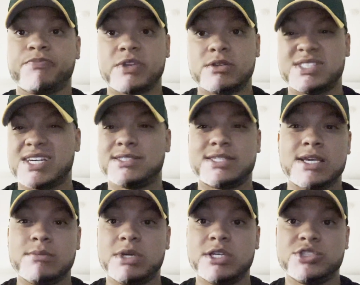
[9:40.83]
There's that
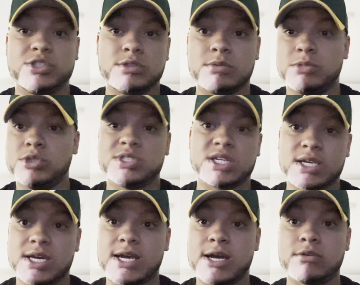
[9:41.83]
same issue. The music
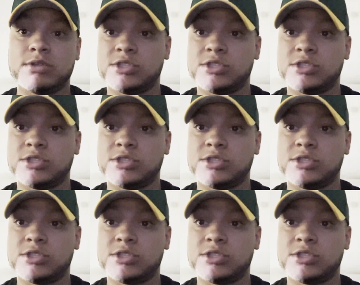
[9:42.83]
cut out,